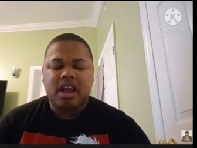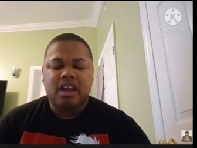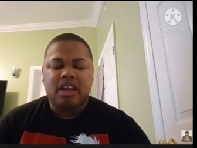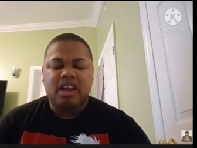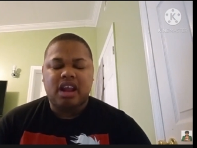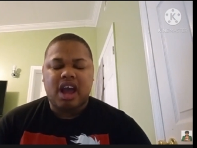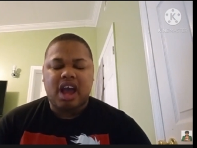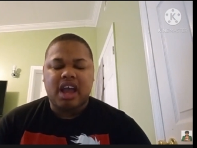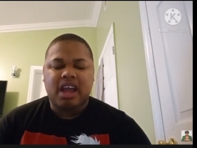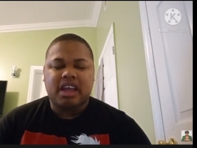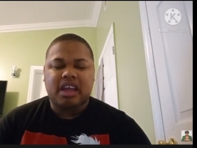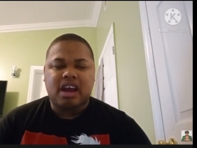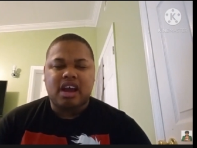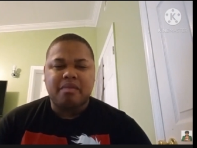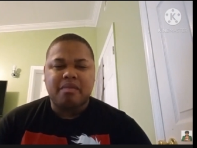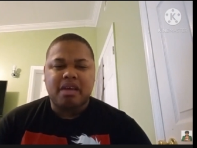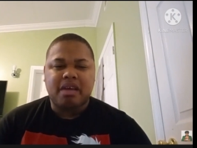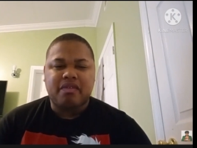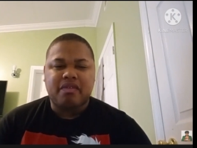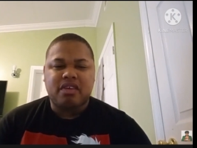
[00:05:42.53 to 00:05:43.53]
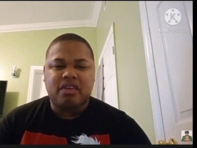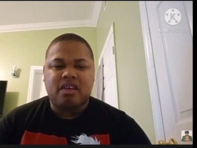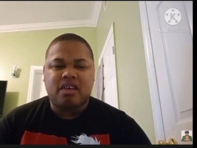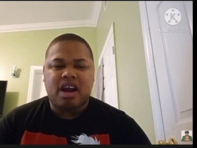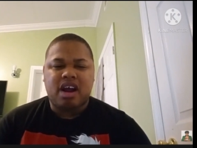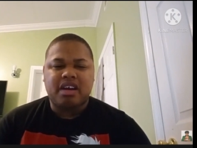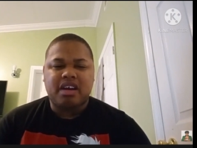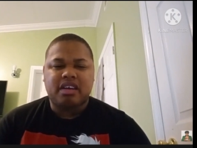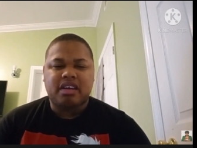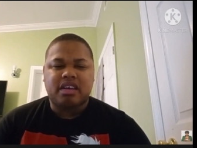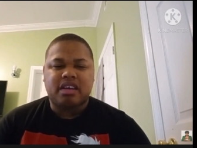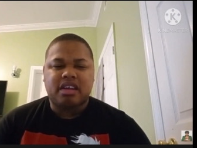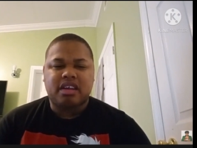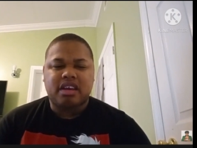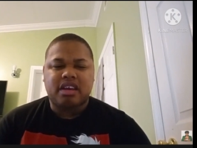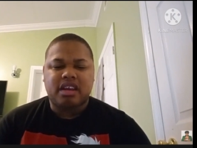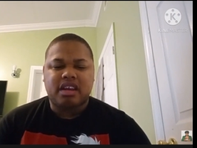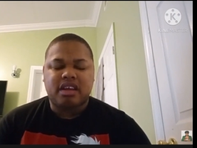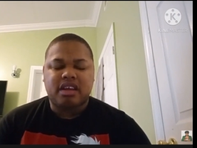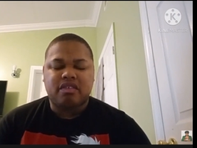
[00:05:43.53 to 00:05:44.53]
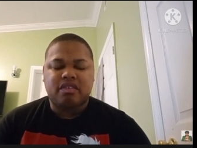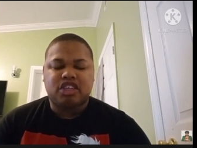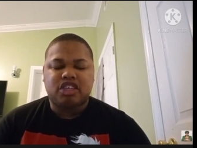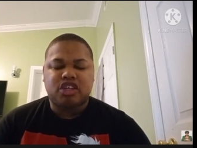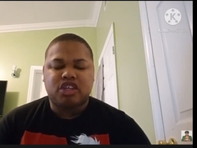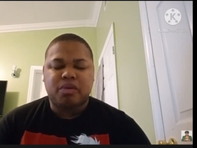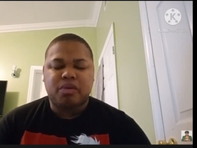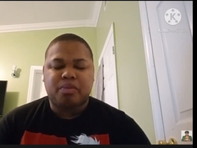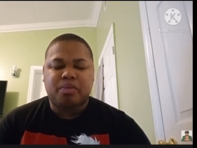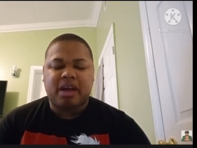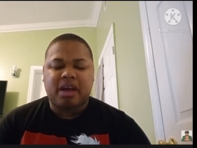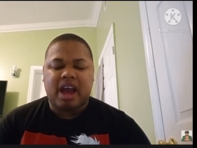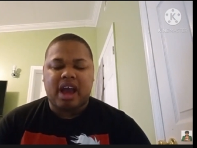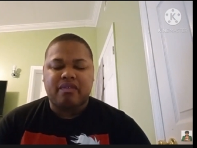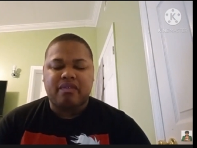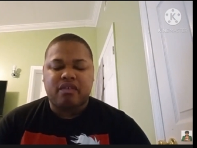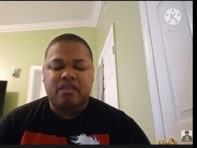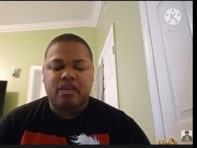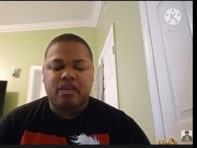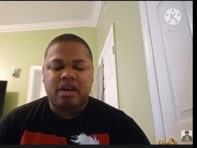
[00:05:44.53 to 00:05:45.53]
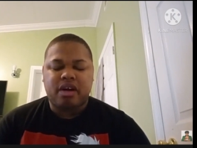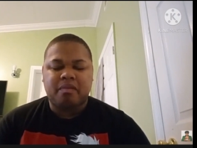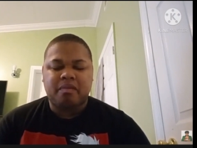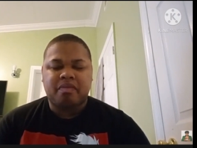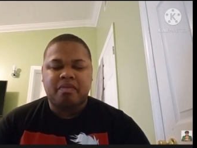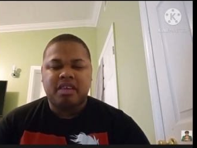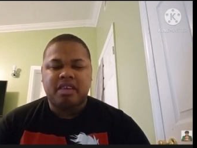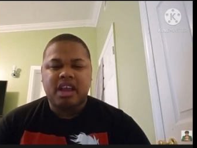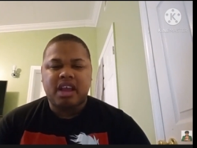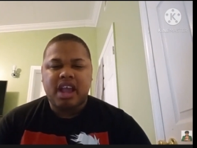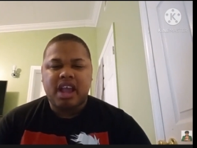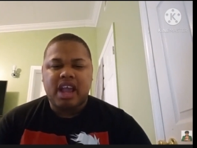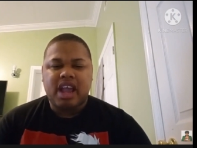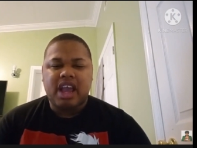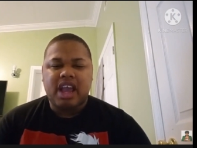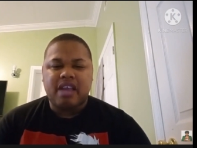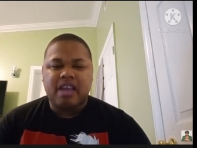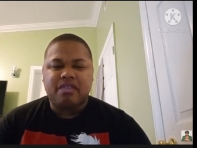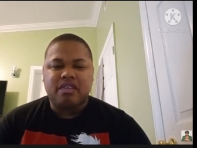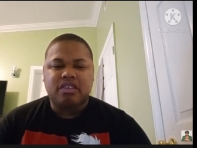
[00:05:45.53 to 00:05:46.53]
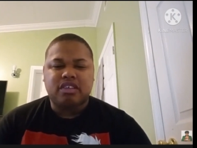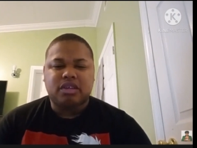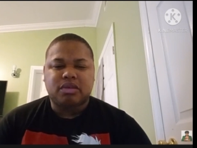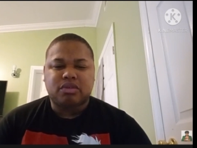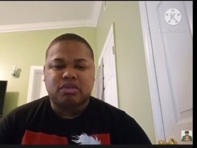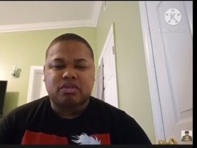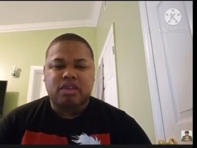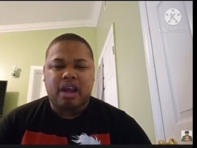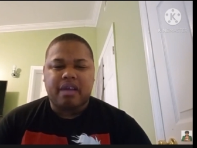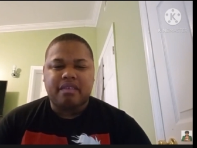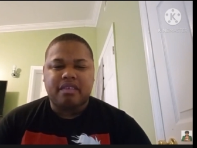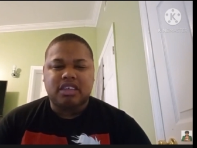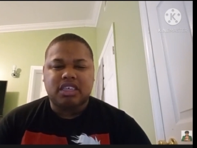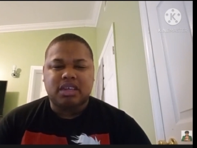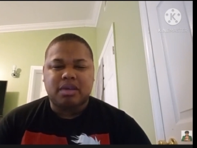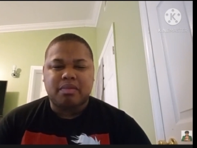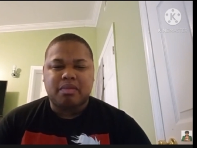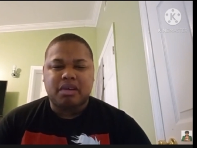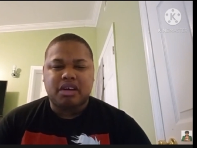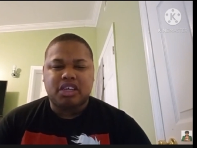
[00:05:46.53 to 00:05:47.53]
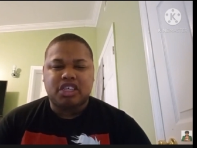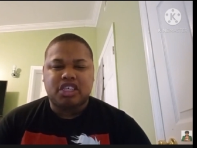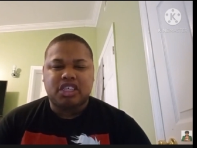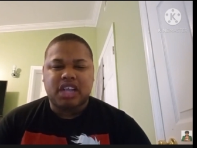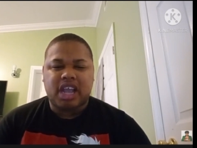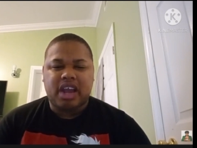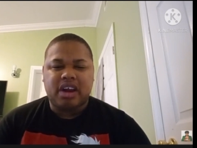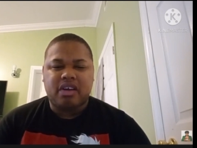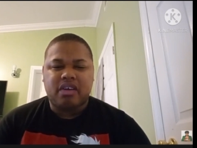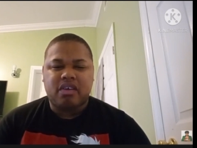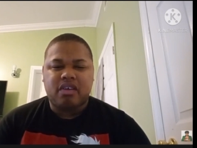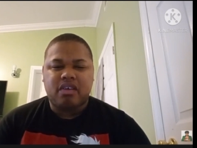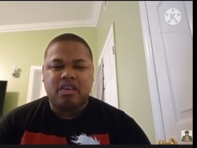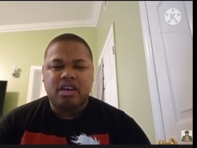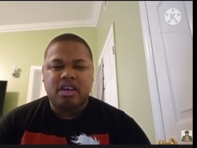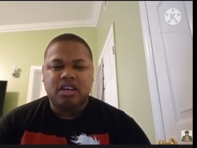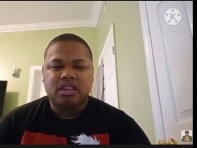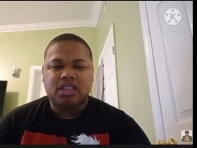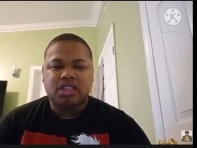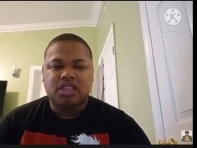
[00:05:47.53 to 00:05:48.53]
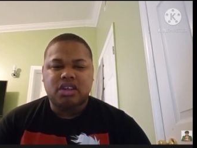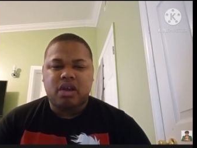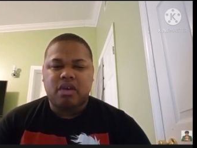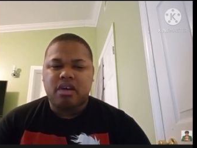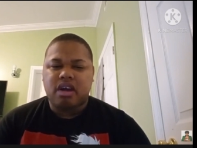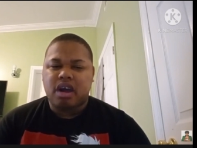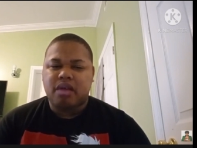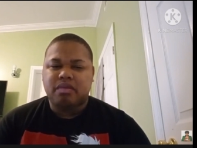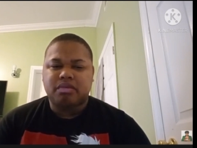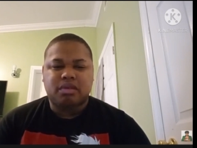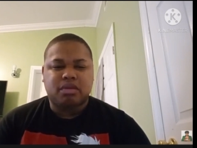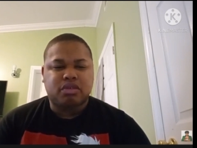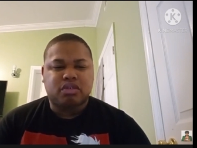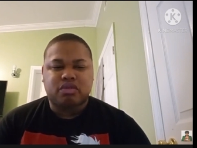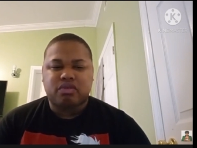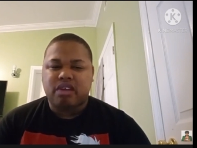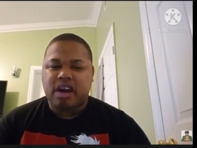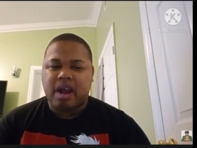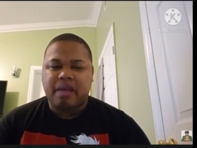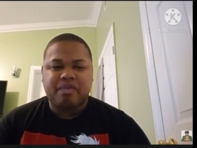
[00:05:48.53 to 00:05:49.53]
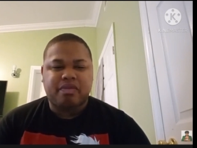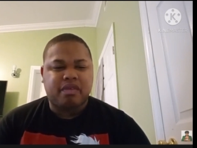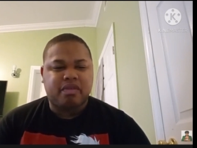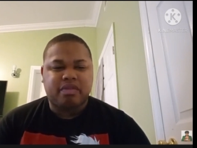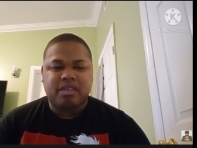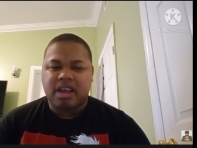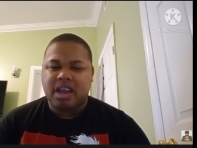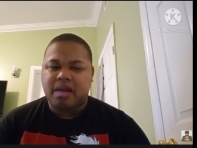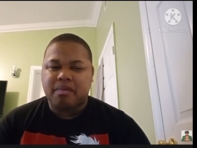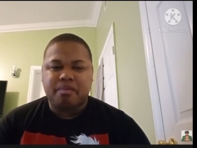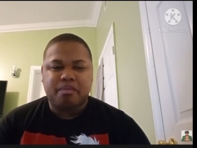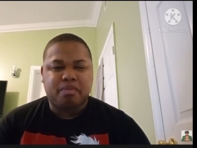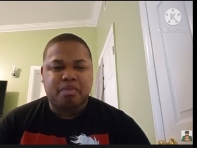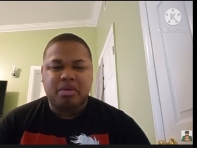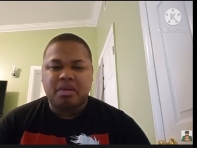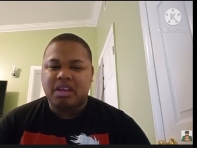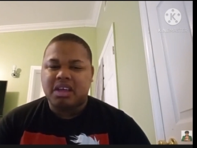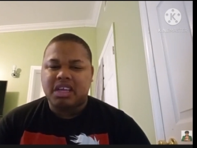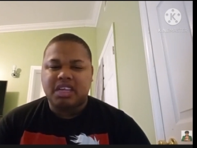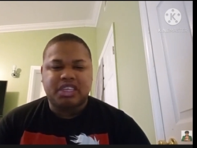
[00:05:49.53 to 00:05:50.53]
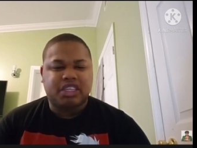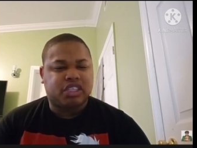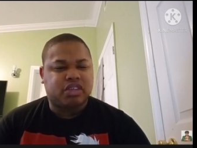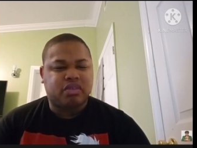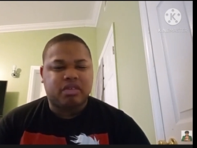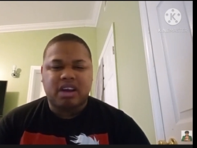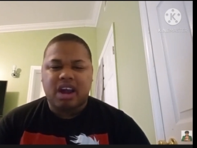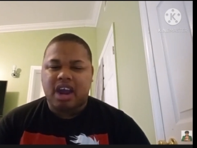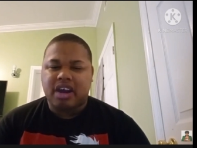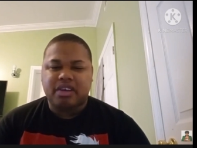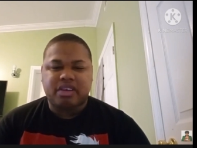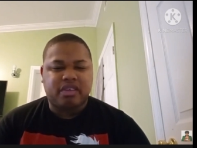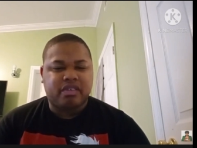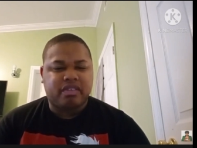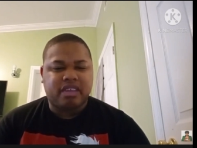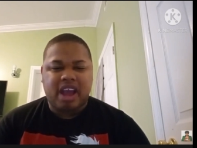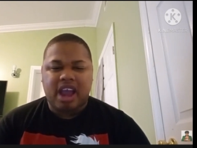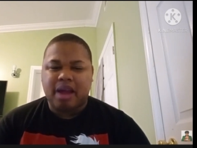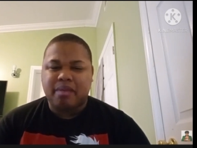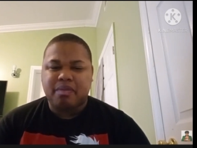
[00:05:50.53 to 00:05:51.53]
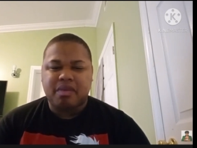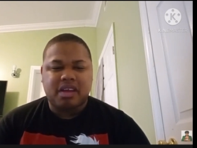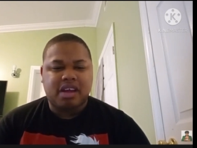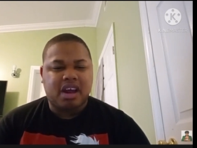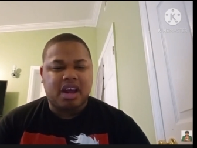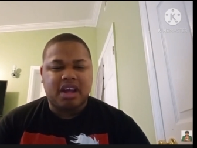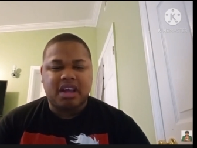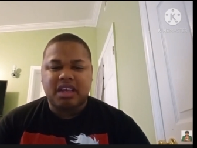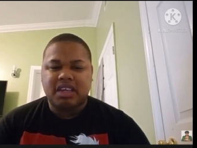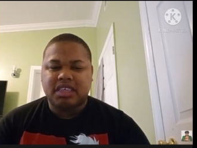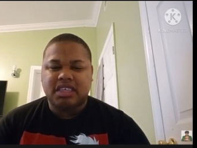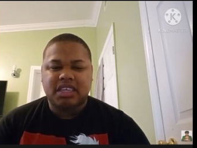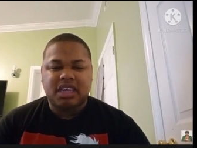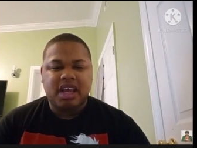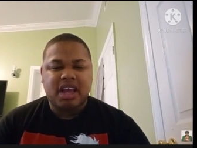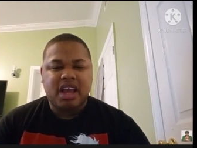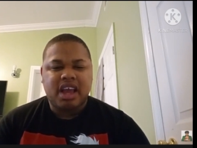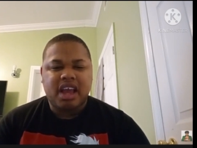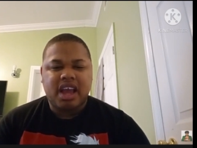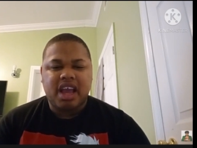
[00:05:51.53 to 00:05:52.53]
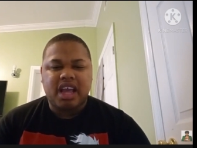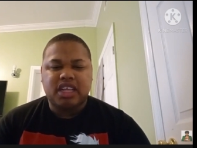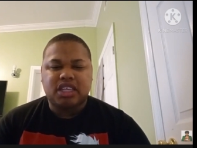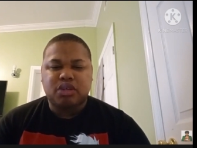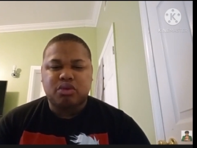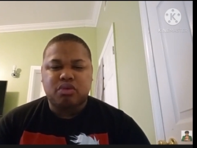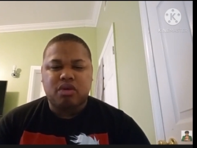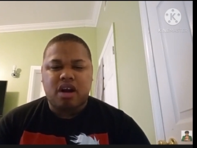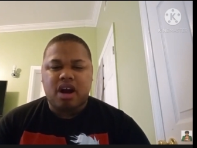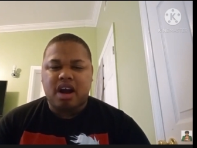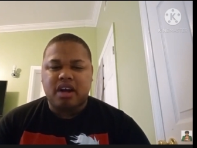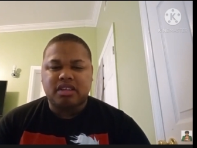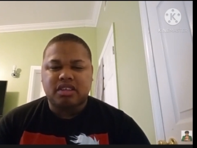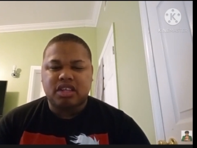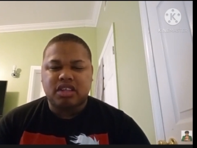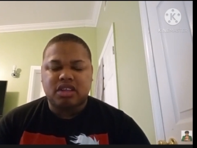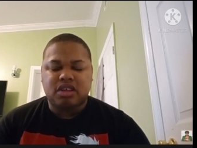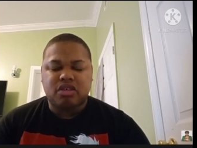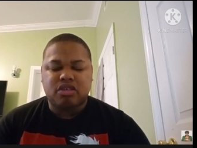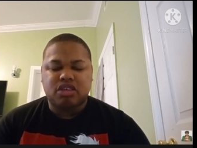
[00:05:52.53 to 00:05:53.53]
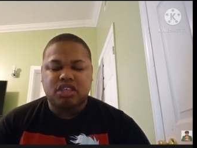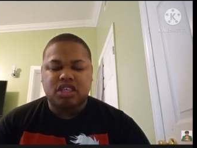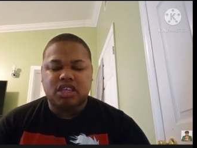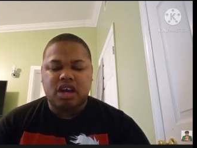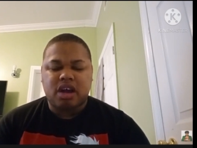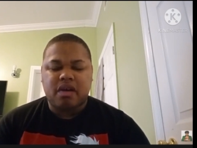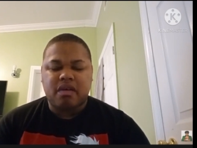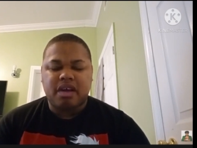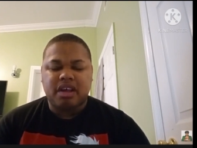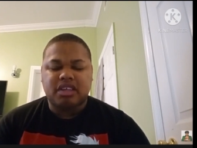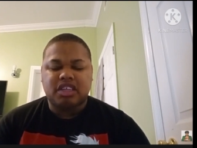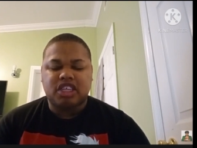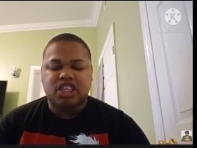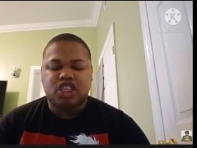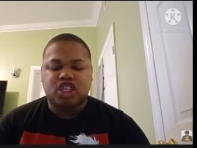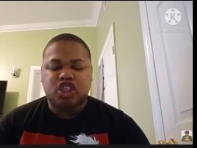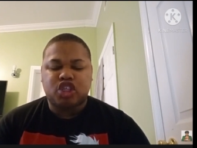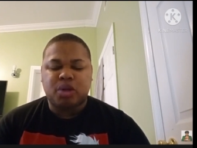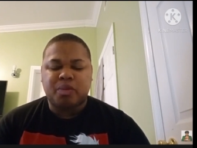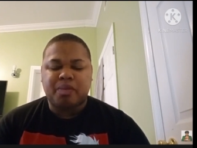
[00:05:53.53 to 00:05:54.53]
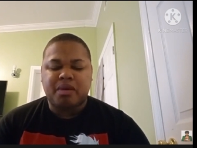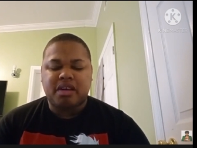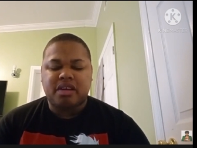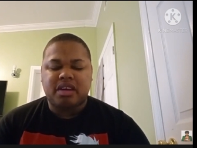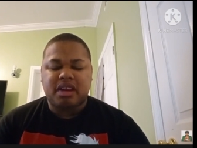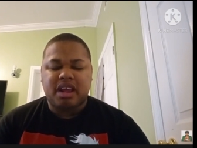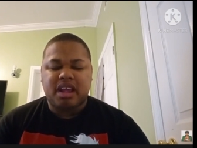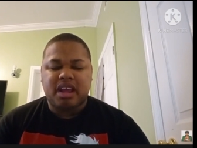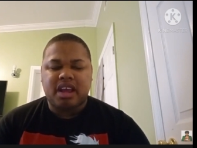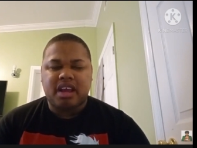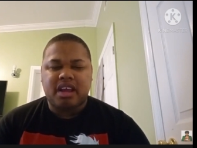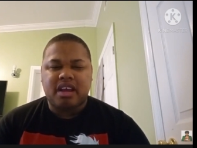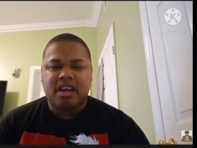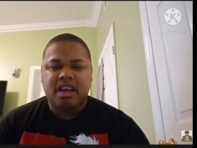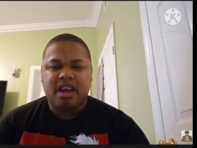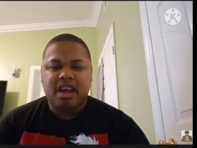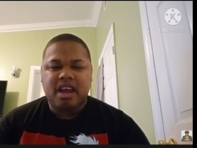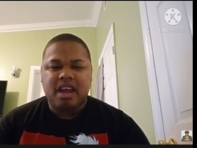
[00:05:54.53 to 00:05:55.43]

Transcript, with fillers: Like um, if you're on the, the YouTube platform, if you subscribe to somebody's channel, don't unsubscribe to them. Please do not do that because it's wrong to do so. It's a stupid thing